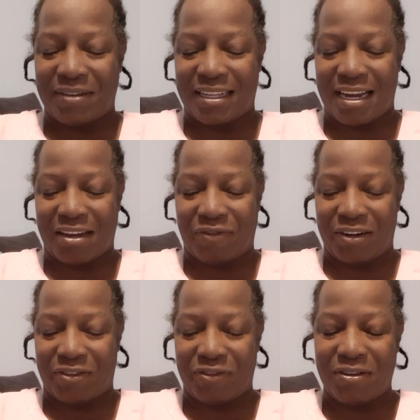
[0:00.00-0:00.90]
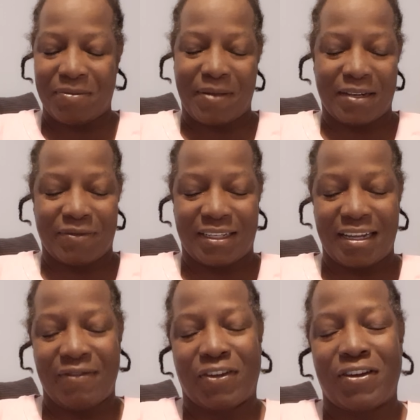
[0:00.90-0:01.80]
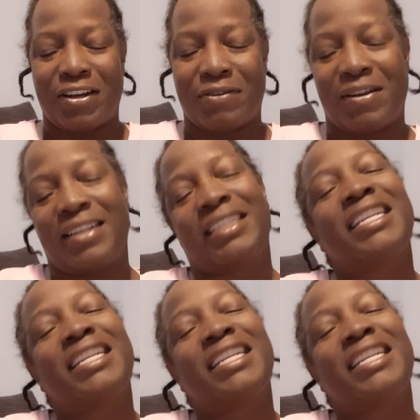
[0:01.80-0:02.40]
we thank you for this food about to receive according to your word,